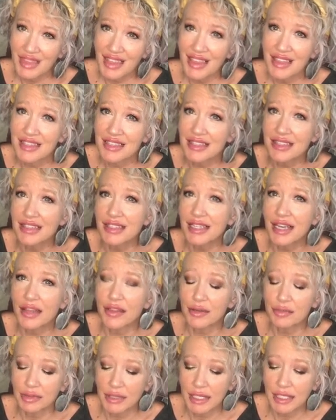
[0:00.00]
This is
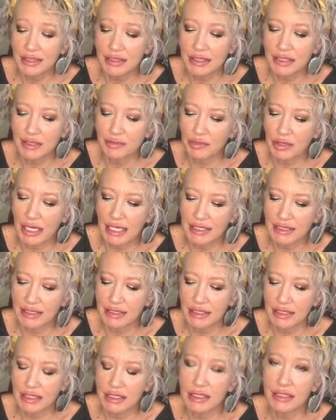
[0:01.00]
another place that's
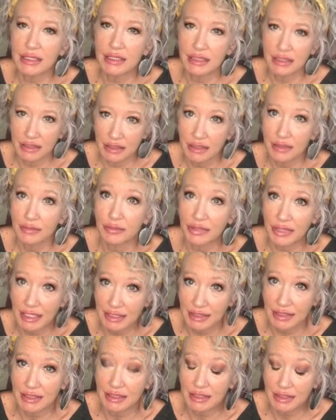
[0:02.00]
pricey
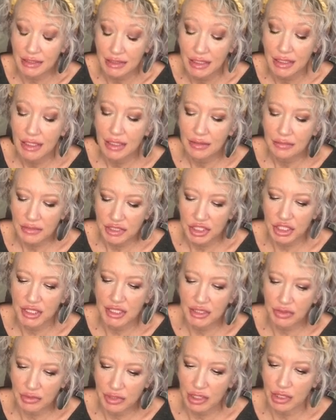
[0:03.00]
pricey, but you
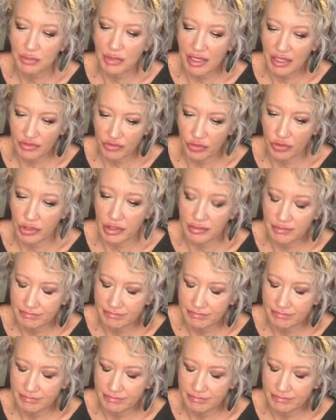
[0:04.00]
get what you pay for.